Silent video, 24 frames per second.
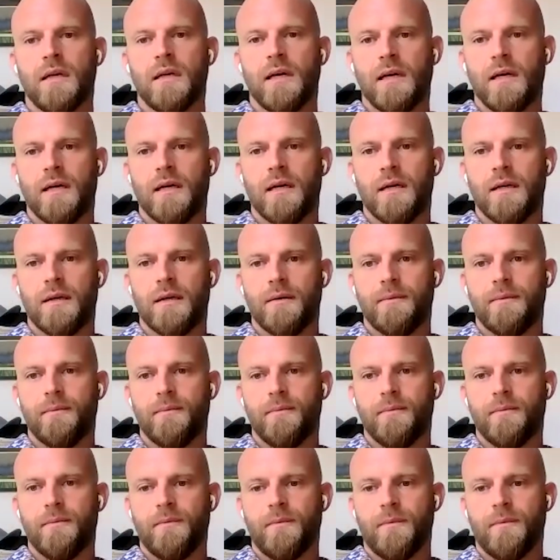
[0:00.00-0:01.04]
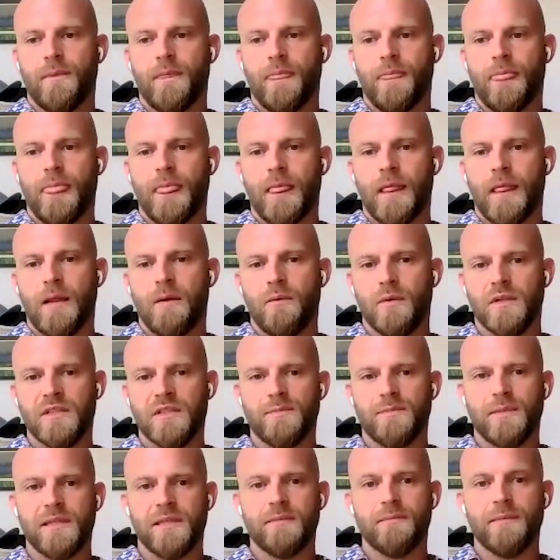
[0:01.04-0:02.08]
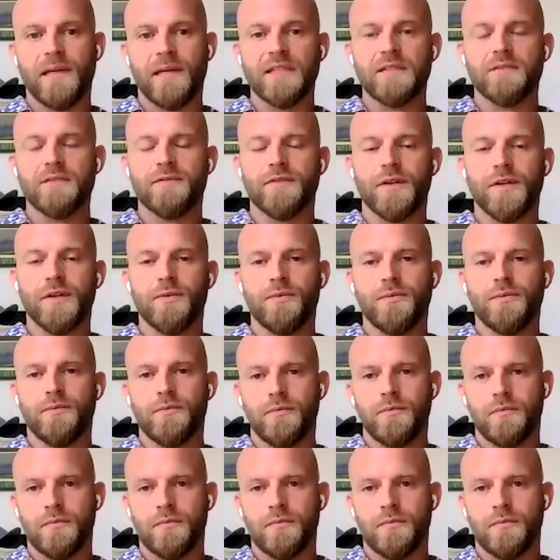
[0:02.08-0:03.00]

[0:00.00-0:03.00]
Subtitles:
um, what's been best for you?